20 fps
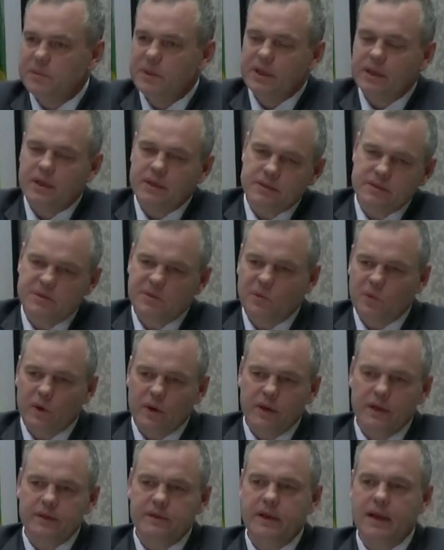because
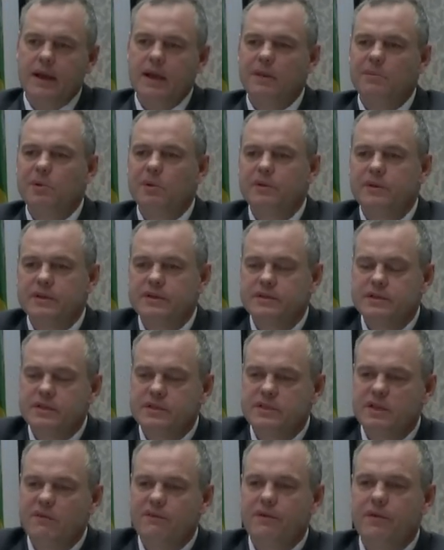we're going to talk about this.
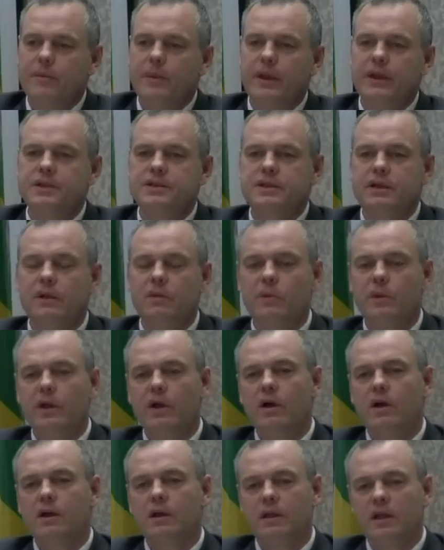This information
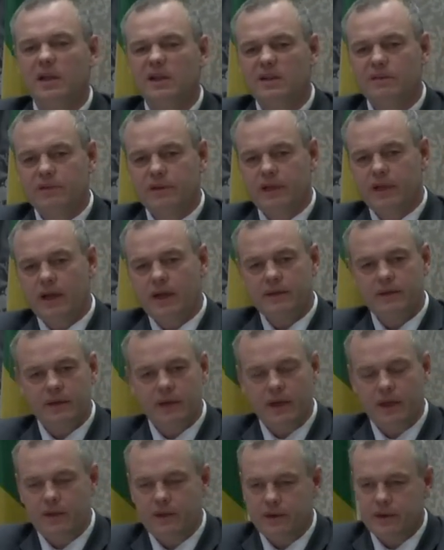we all collectively got
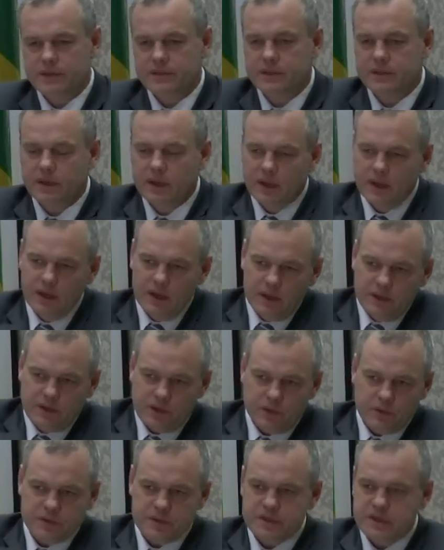together isn't
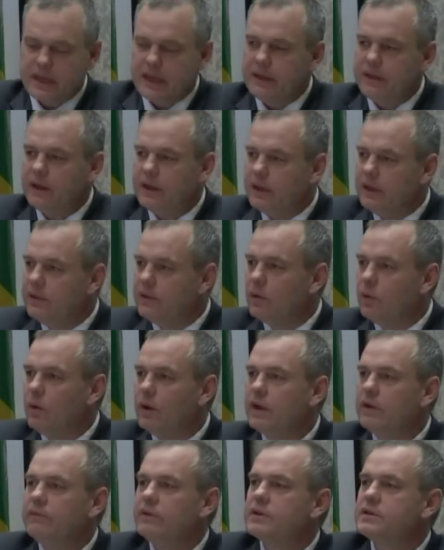to say that either
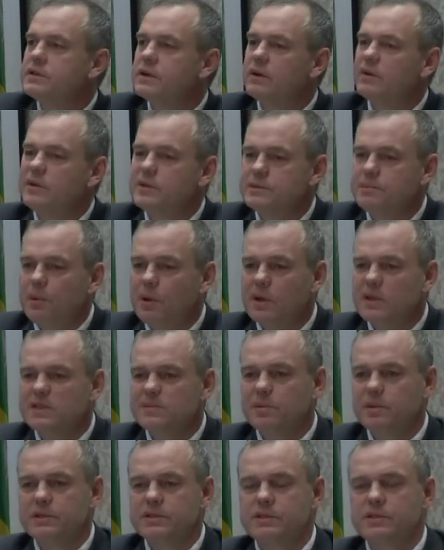one of us are
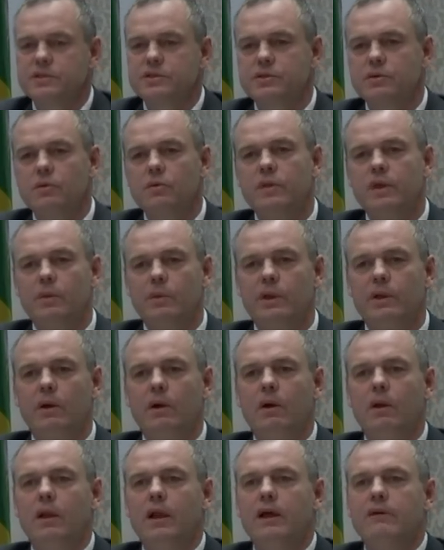responsible. It's to show that we
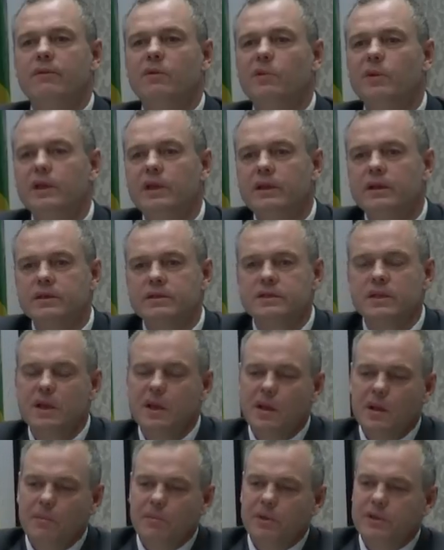all have a weakness,
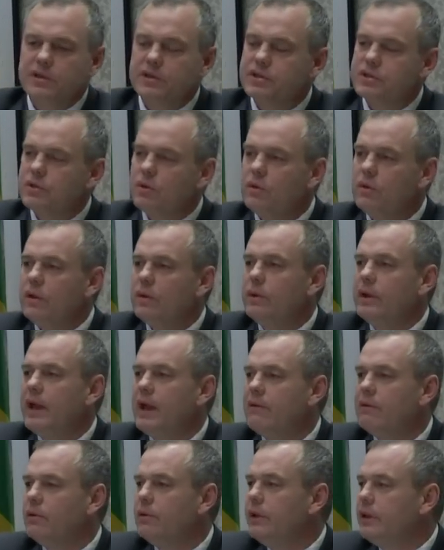but to show that we
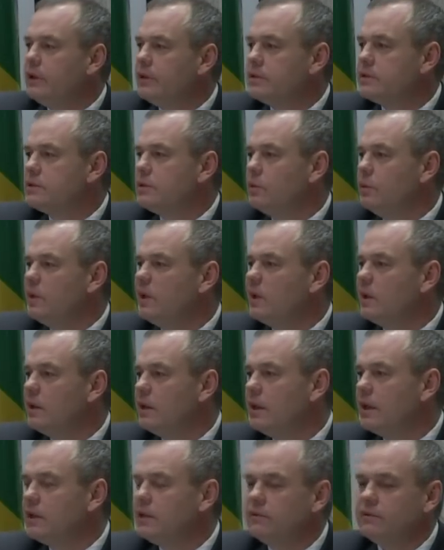have a weakness so we can
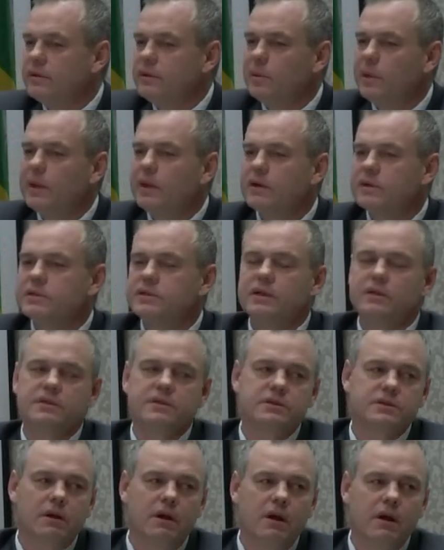collectively make
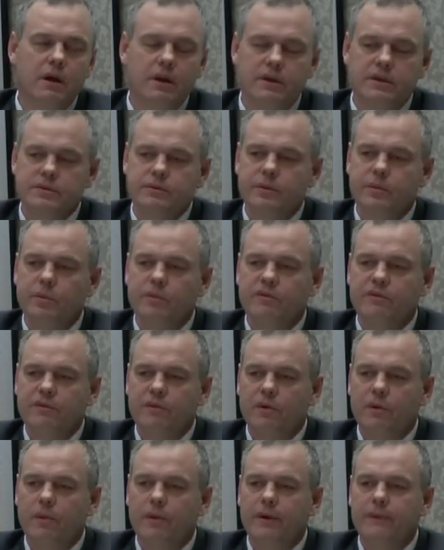ourselves stronger as we move
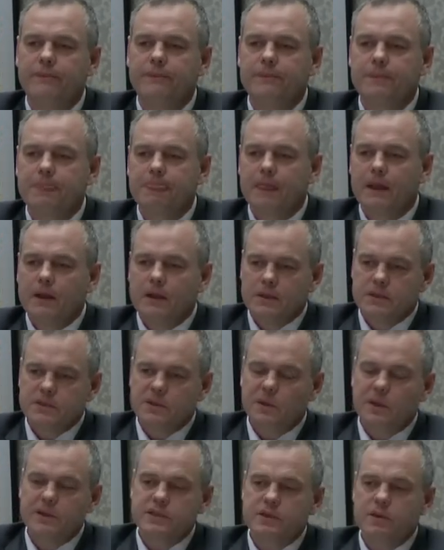forward.
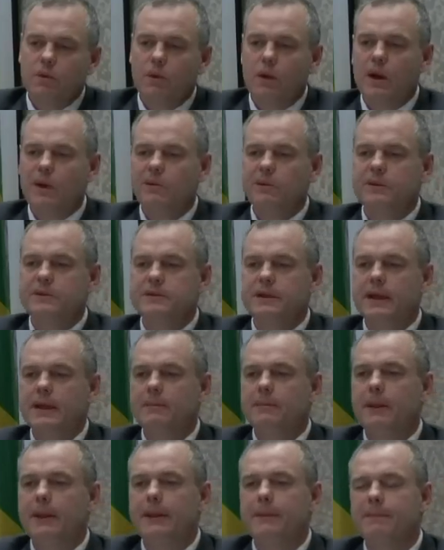So let's go on with the
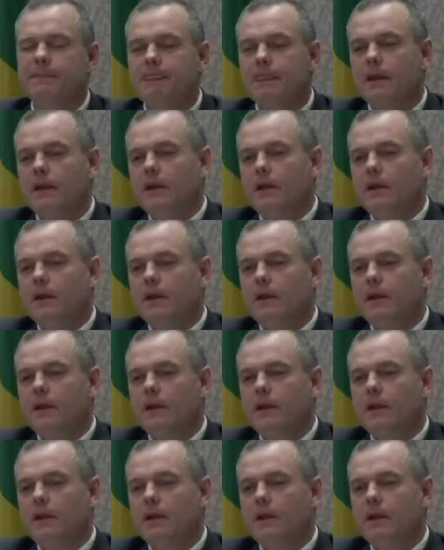timeline.